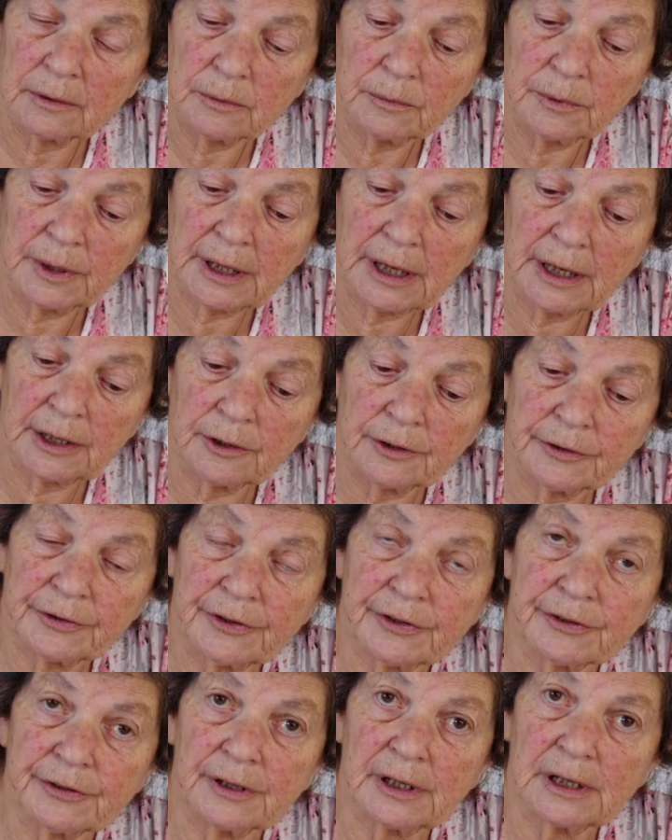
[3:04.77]
We get odd
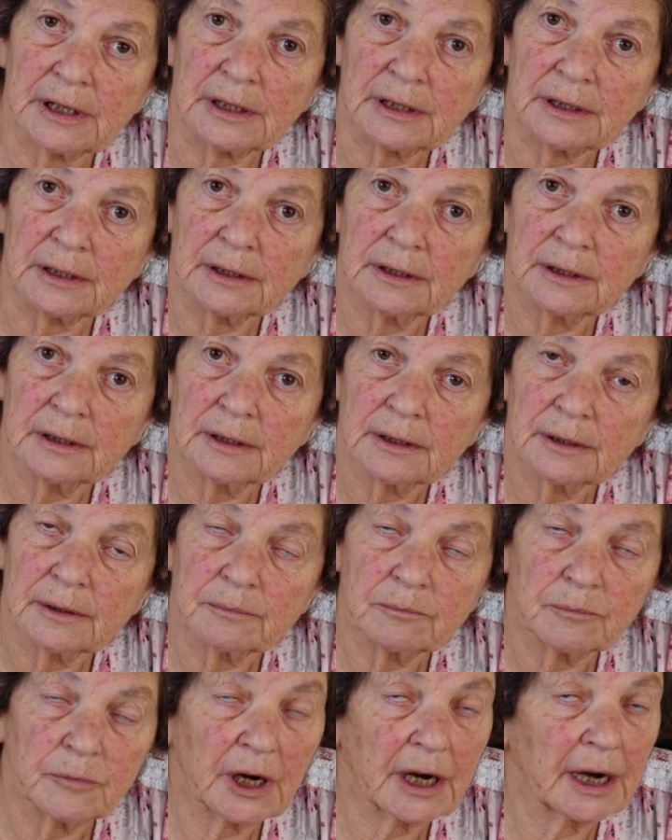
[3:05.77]
3.
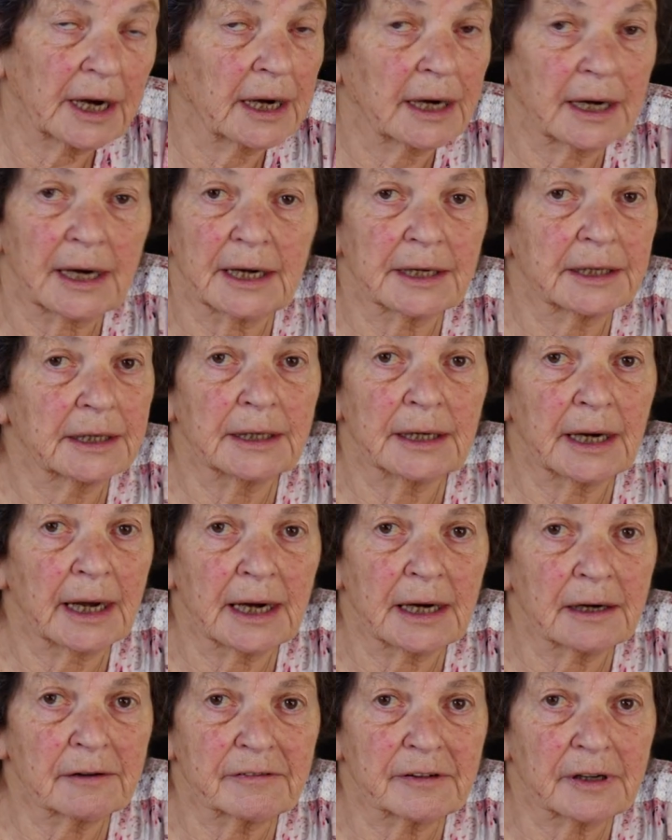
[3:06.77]
Can't cut it in
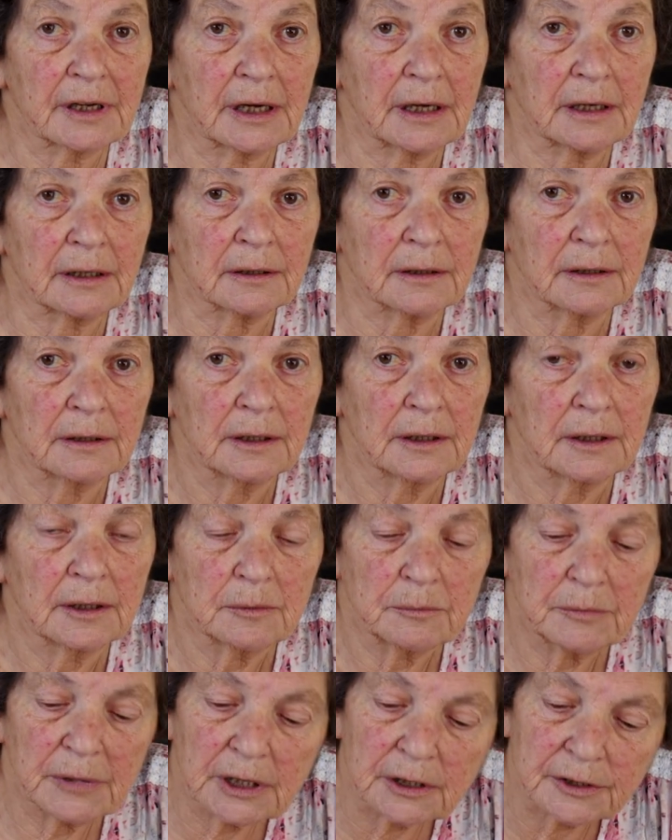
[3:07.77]
half again
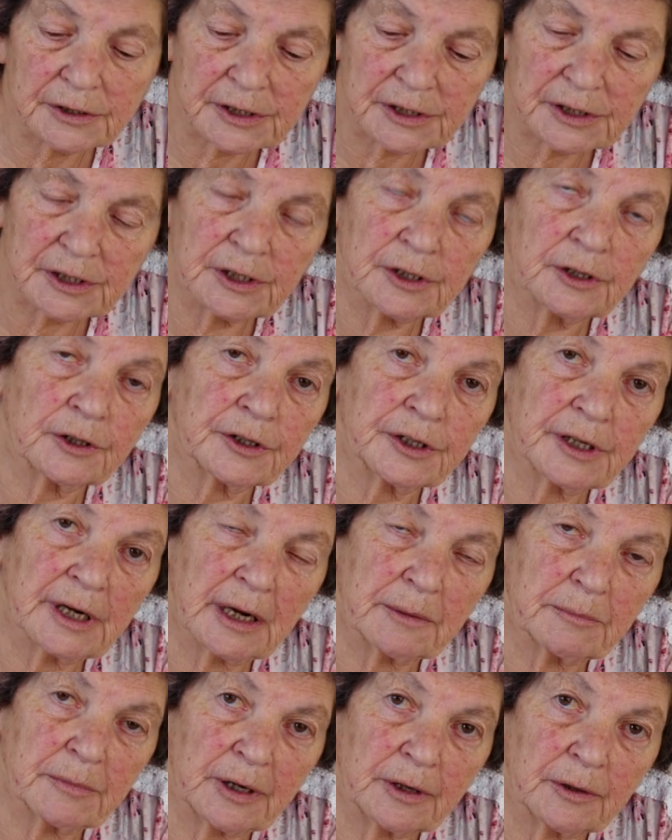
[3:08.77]
because it's an odd
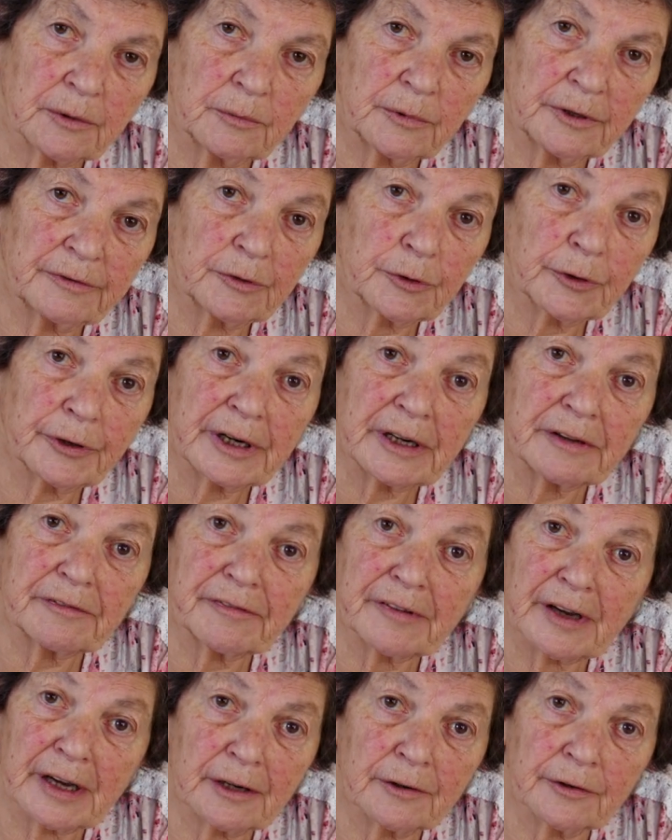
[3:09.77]
number. We've already
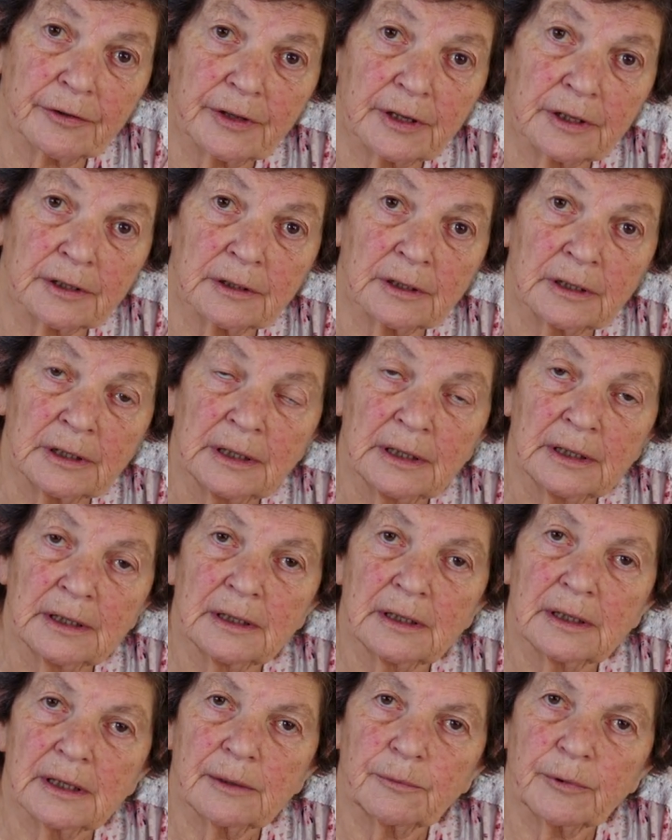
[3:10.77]
found that
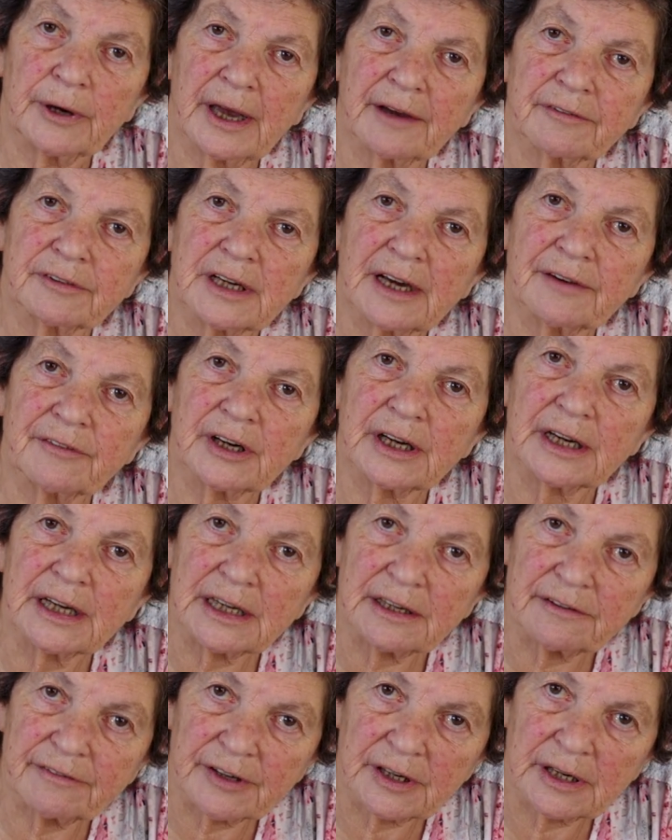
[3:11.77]
we have to have an
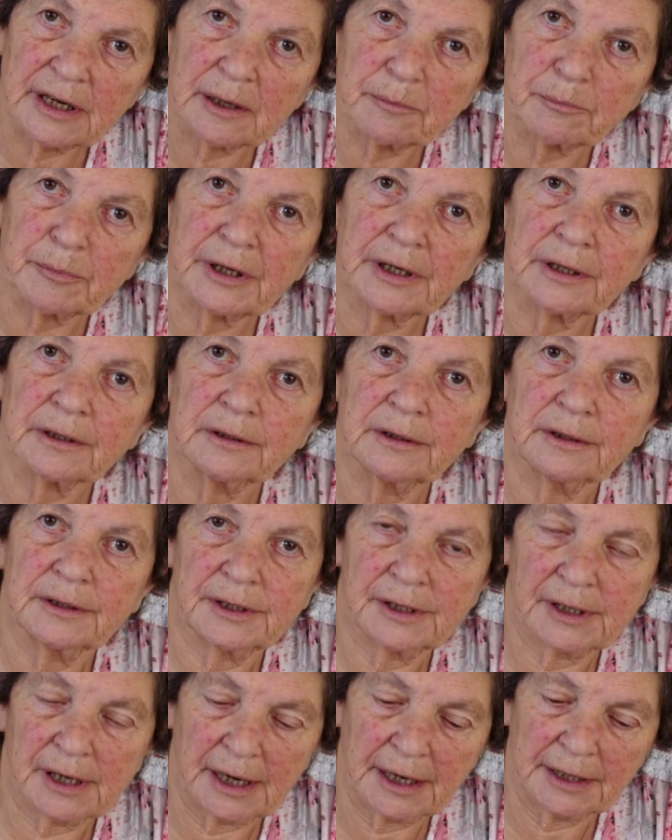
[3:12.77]
even number
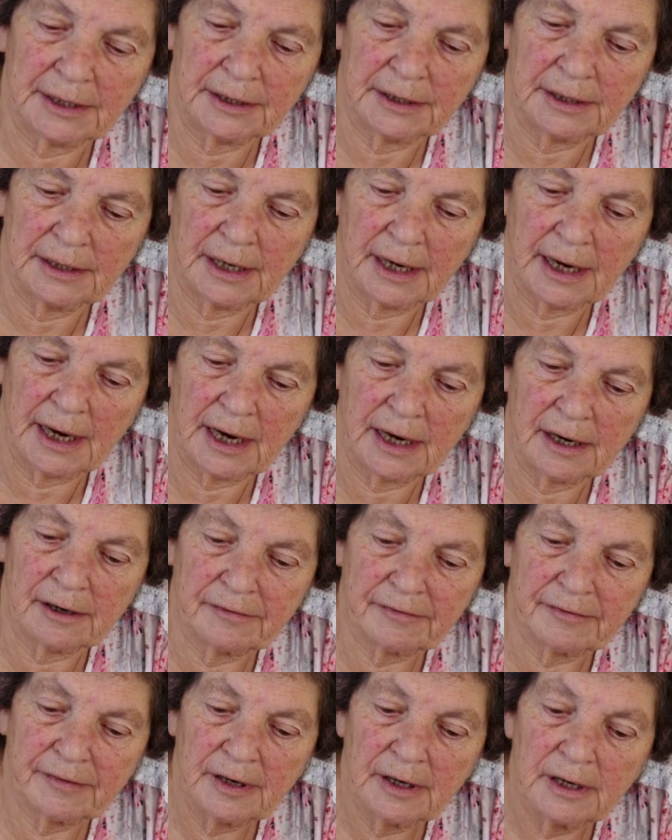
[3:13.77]
to cut it in
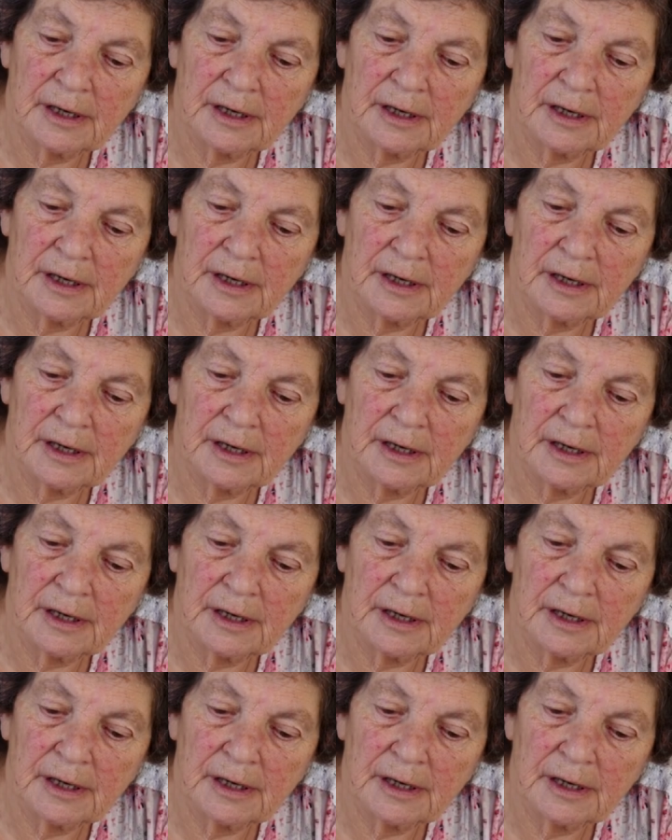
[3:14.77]
half.